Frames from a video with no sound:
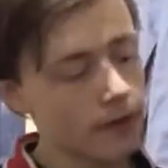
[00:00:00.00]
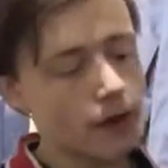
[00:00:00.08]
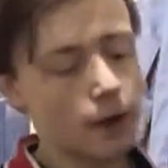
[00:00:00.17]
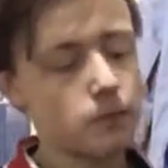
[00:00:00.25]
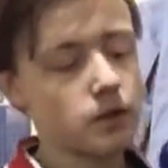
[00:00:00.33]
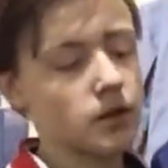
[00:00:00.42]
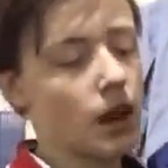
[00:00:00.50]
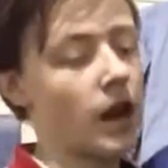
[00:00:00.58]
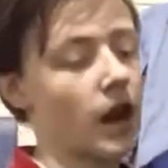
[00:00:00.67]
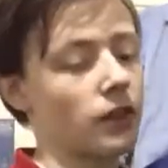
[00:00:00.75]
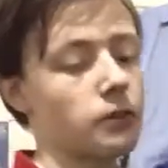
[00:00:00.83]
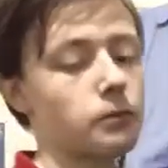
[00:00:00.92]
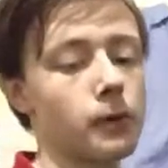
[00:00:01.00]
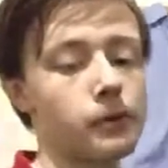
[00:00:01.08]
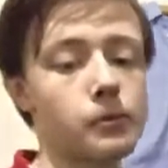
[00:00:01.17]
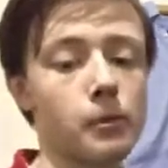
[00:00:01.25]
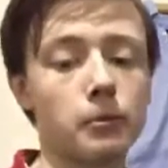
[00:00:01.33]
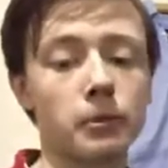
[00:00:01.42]
I mean, I had the
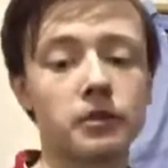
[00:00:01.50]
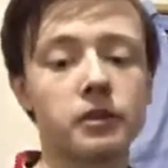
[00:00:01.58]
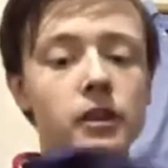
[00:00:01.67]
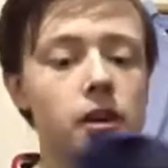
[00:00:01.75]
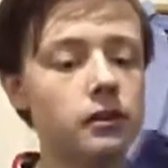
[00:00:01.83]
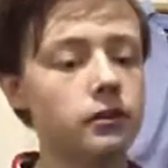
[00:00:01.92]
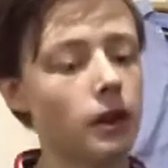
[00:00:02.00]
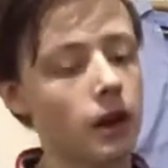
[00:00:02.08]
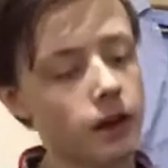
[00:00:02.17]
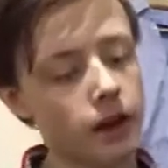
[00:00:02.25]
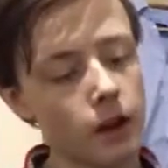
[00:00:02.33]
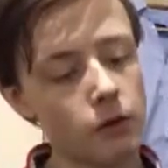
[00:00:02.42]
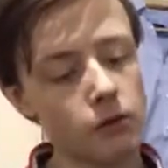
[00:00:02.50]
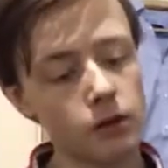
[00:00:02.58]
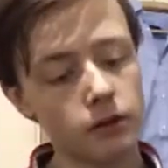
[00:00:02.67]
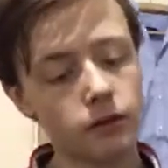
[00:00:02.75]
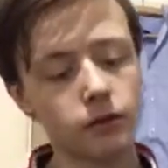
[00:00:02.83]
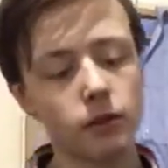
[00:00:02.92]
problem on my sleeve, and now
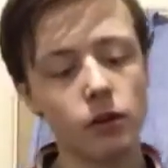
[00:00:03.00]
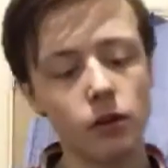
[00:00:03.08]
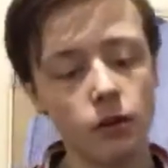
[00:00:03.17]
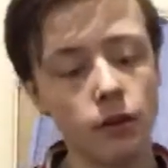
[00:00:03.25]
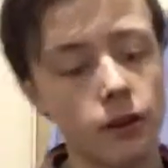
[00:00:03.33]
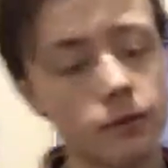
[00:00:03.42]
it's no longer there.